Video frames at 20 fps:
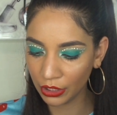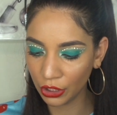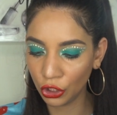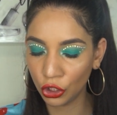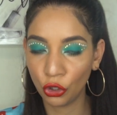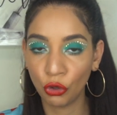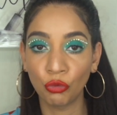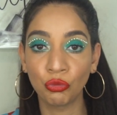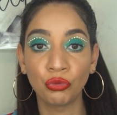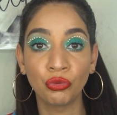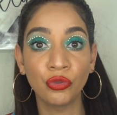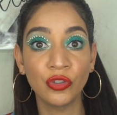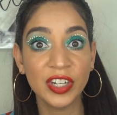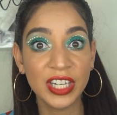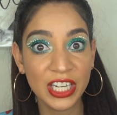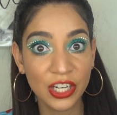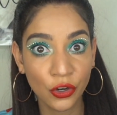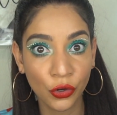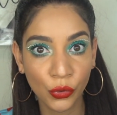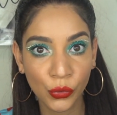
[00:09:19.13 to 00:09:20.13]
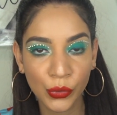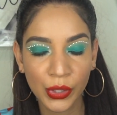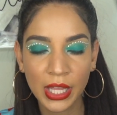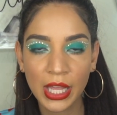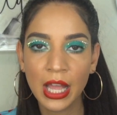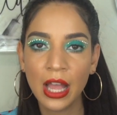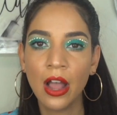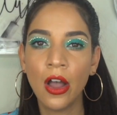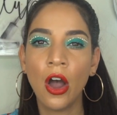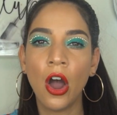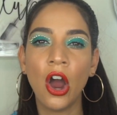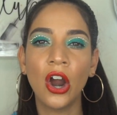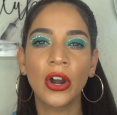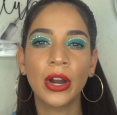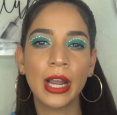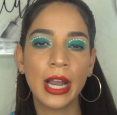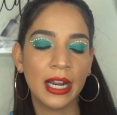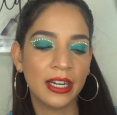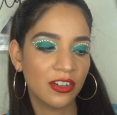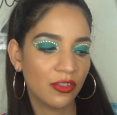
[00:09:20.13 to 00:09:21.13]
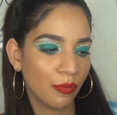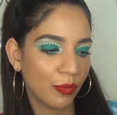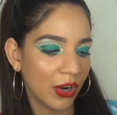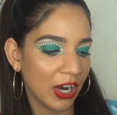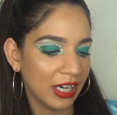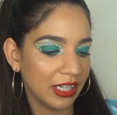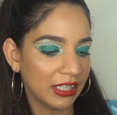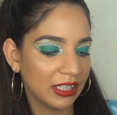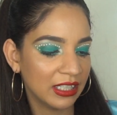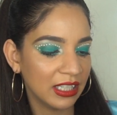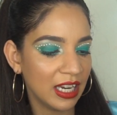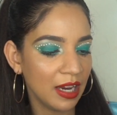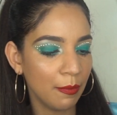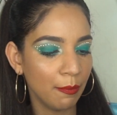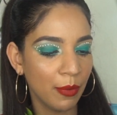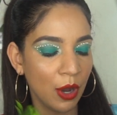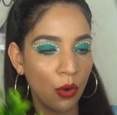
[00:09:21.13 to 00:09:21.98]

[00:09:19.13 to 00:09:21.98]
you know, real are kind of pricey,